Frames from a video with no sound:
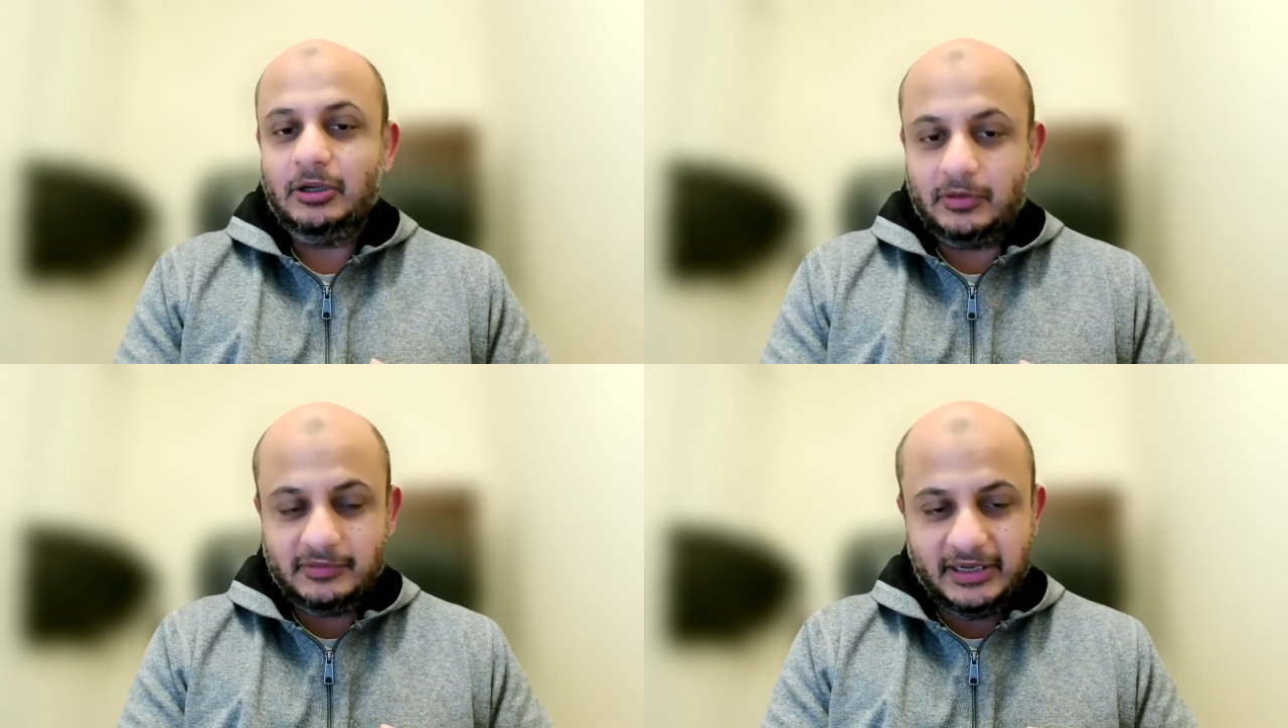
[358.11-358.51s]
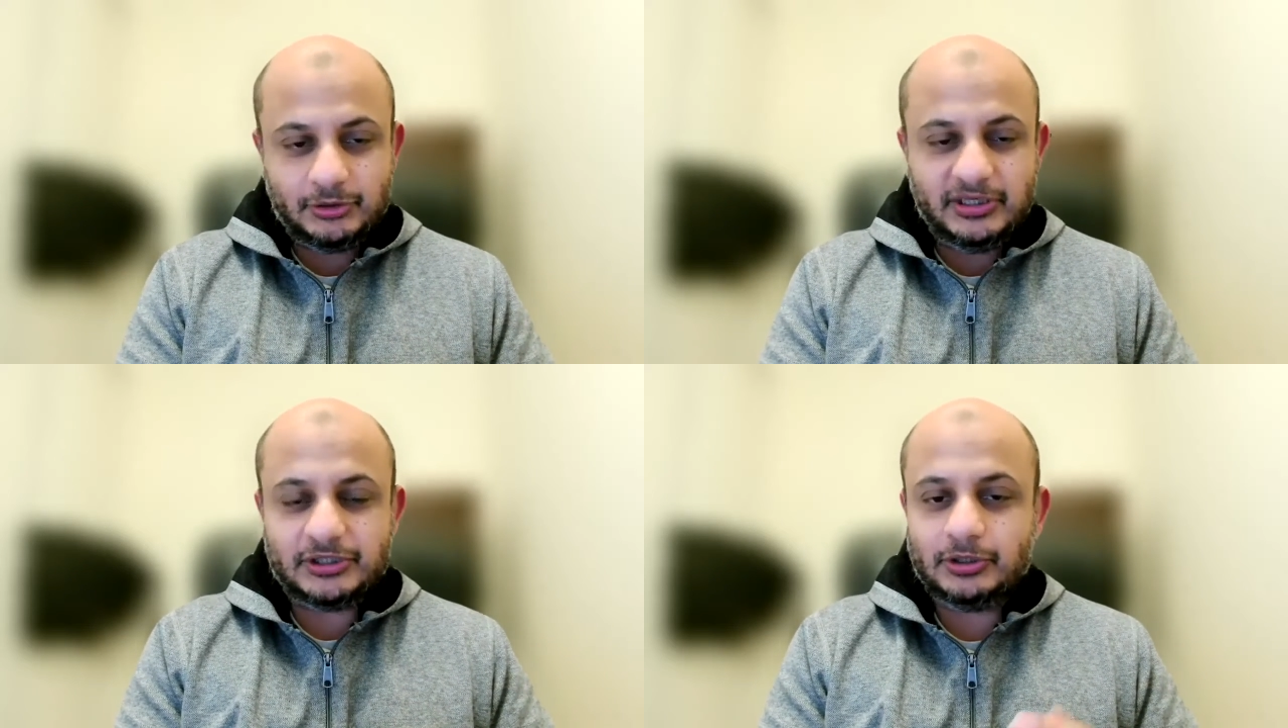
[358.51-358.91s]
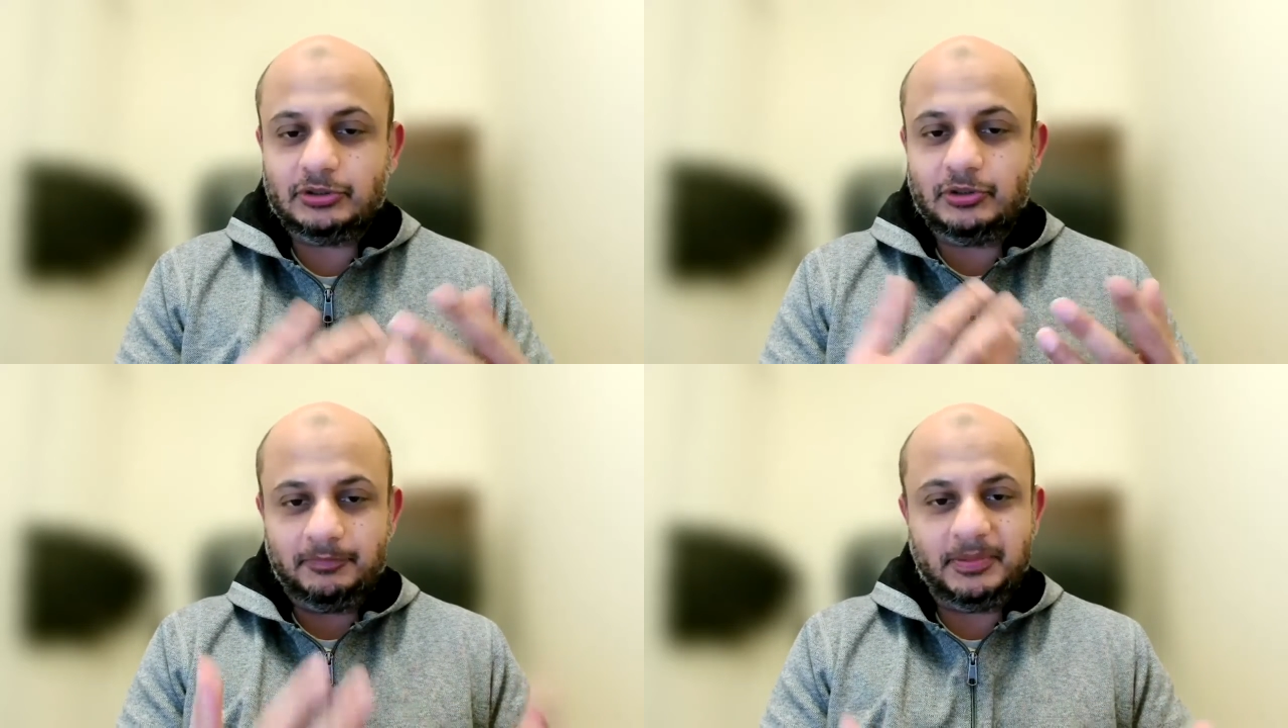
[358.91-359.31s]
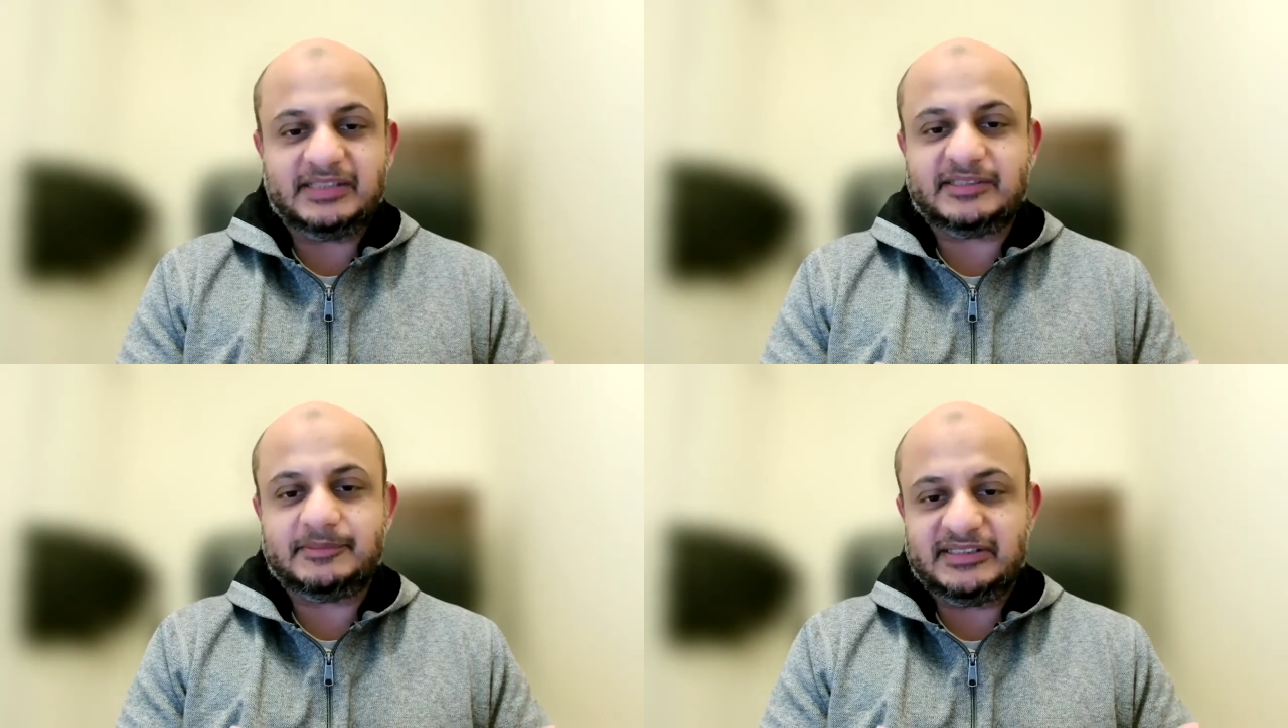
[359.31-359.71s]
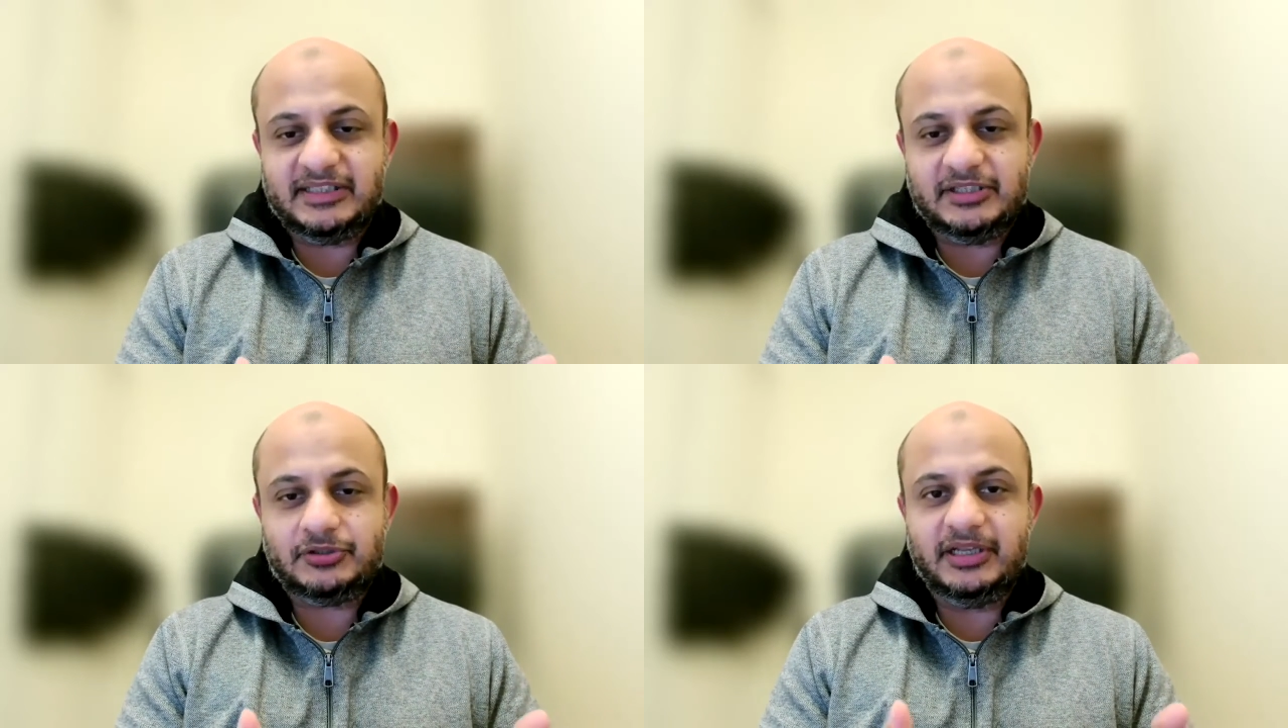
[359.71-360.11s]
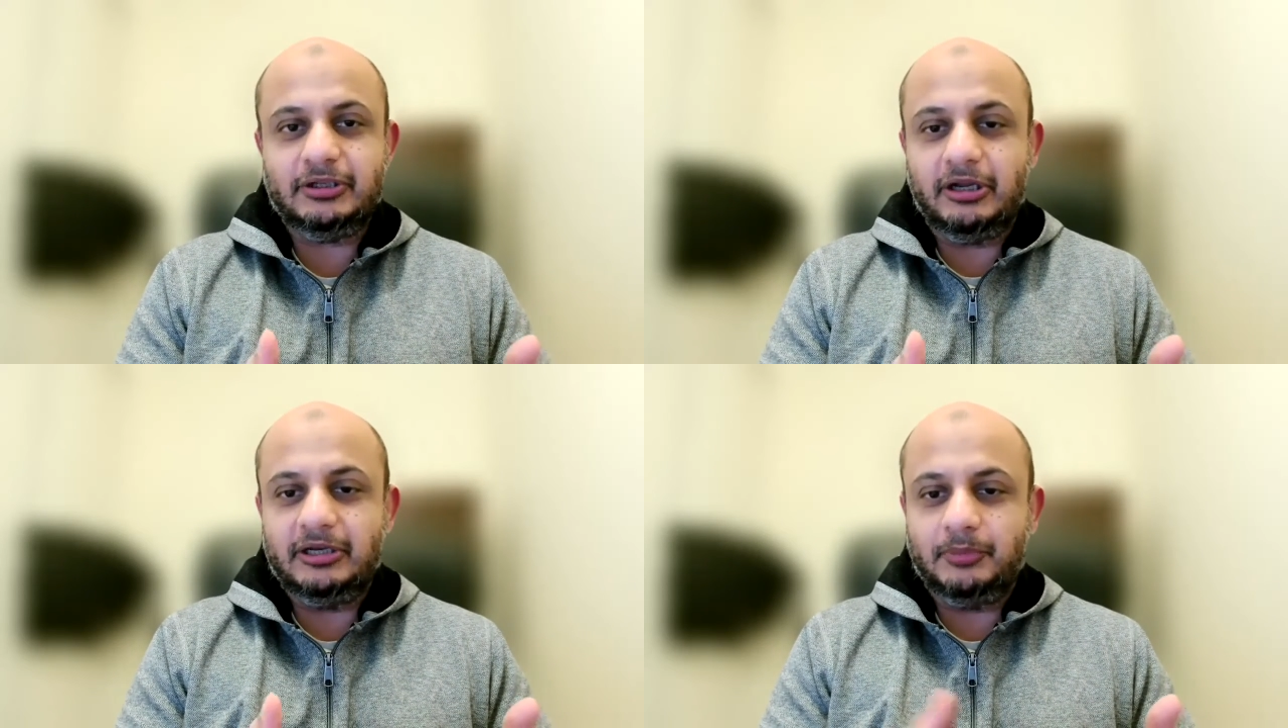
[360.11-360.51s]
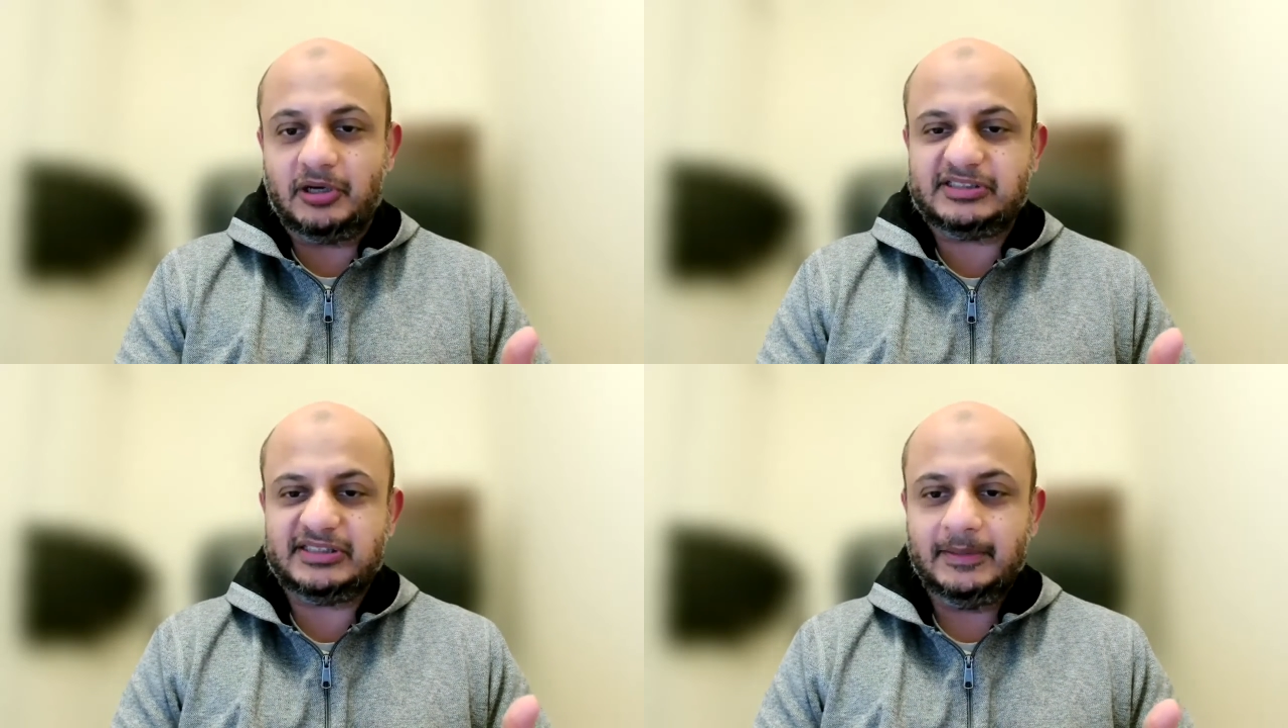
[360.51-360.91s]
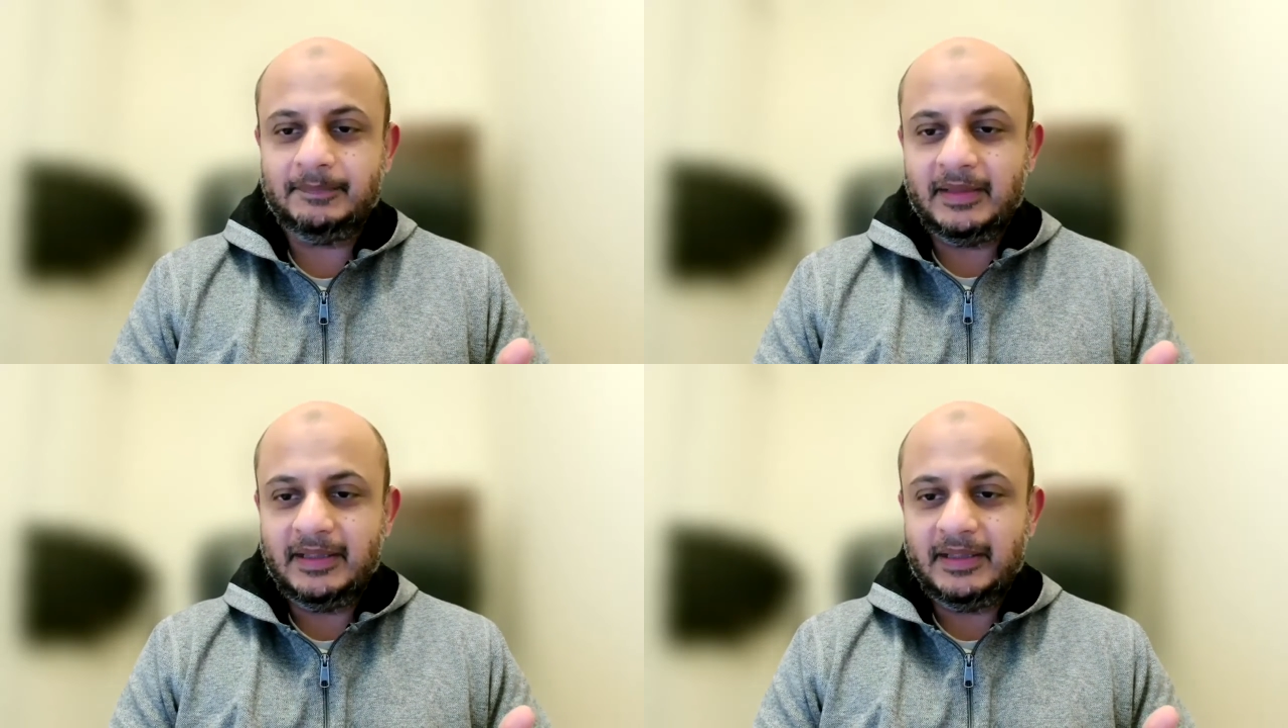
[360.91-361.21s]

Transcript: congratulations, you passed message in your inbox.